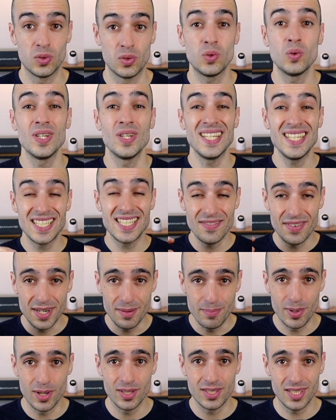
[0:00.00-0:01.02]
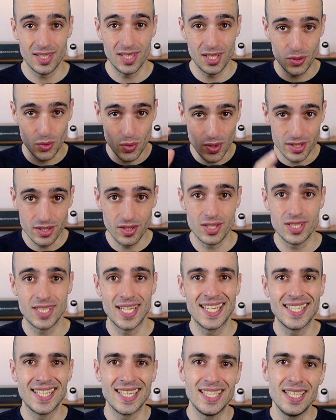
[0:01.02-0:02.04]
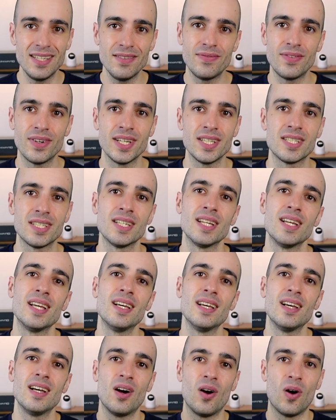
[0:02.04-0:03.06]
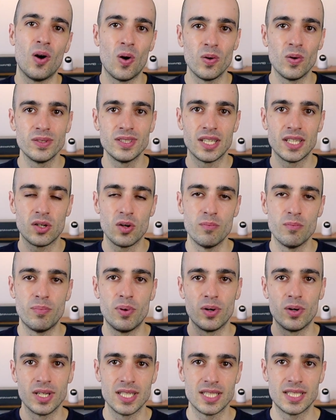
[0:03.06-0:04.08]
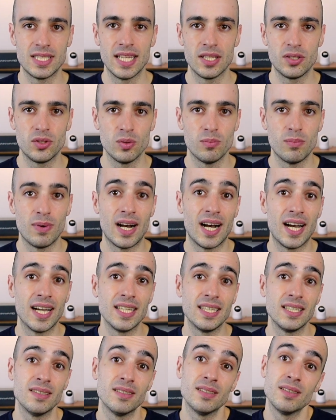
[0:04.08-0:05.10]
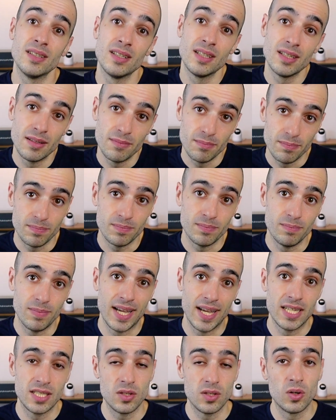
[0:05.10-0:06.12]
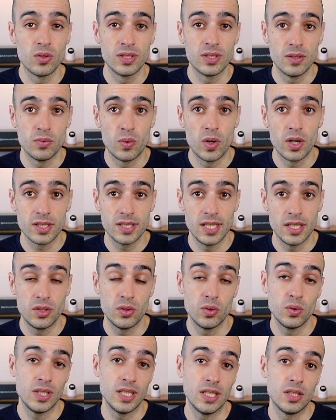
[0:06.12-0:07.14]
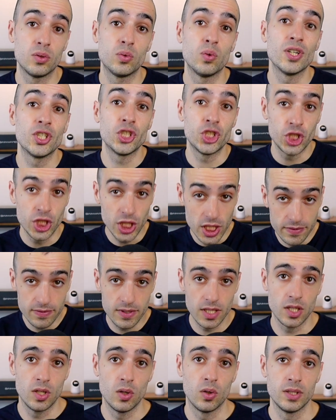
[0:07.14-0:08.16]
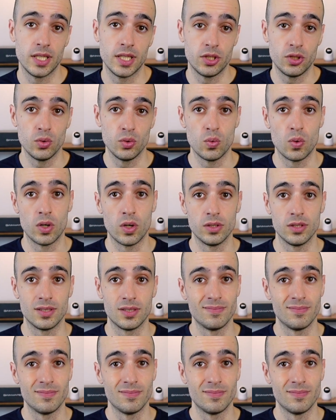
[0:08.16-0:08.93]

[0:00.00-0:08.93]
So it's very important that you understand the difference on the components that you buy based on the work that you need to achieve the goal that you want.